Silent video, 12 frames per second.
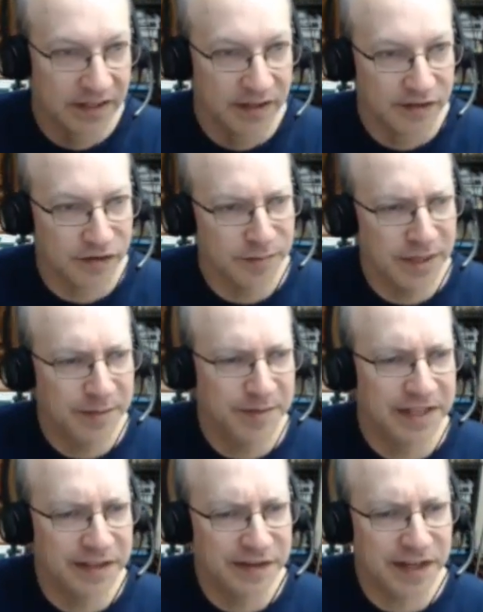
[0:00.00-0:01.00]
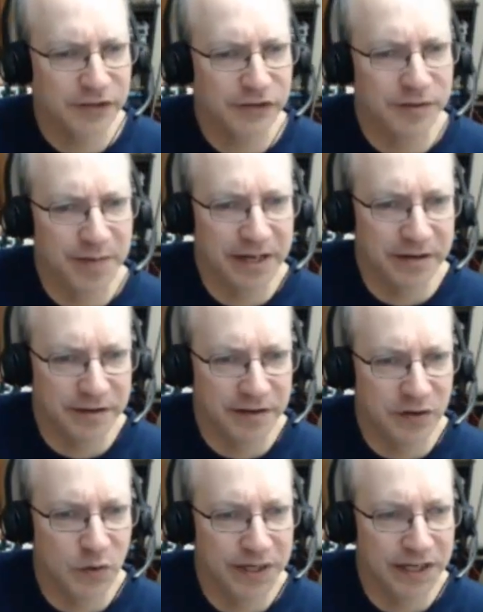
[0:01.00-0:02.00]
So maybe that's actually better than
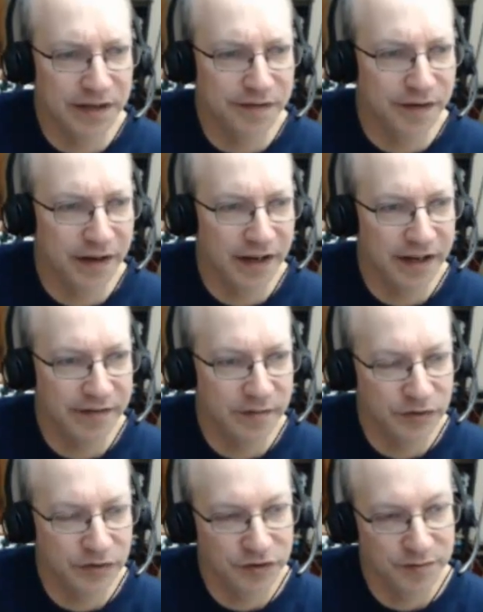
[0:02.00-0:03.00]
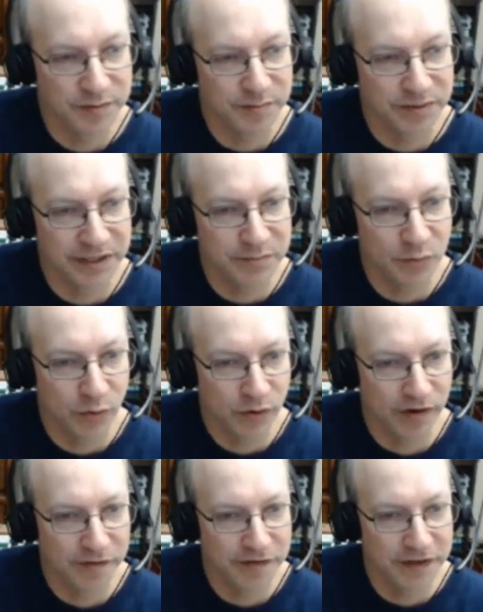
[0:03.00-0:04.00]
queen a5, which has been played more
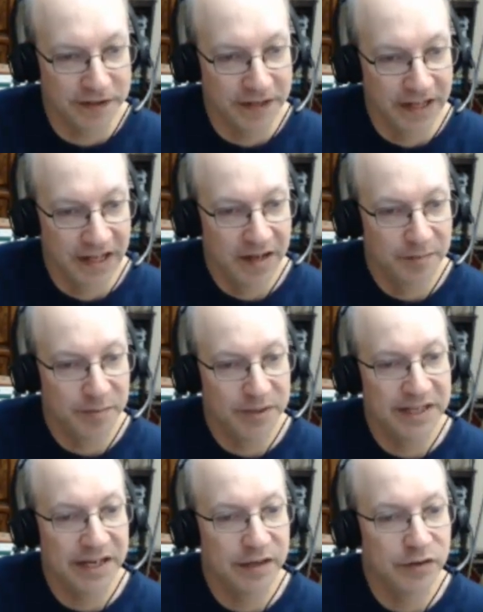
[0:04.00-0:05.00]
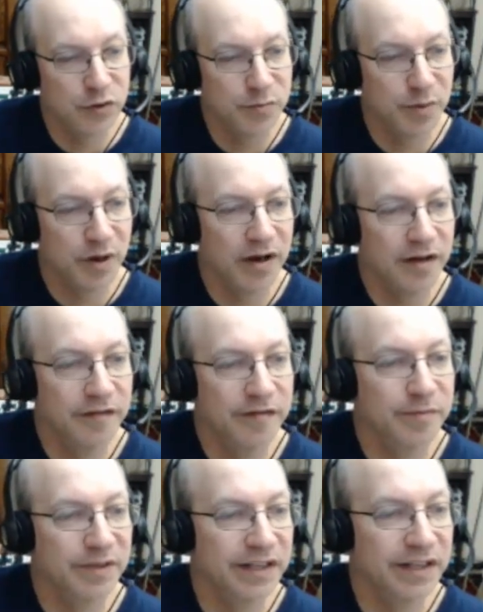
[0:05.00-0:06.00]
often, but now
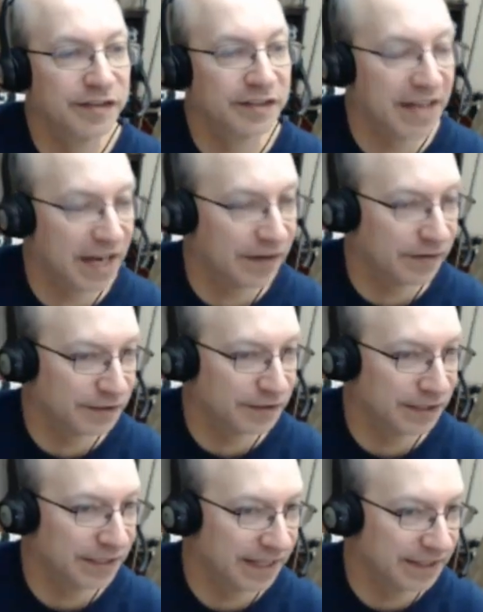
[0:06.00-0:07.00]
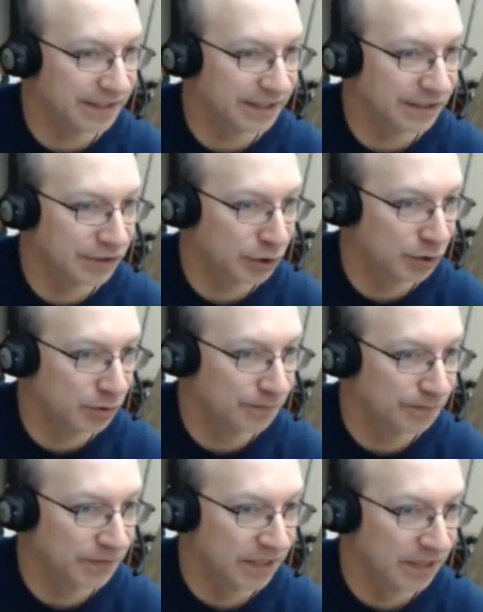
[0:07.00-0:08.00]
Dubov plays a novelty knight d2,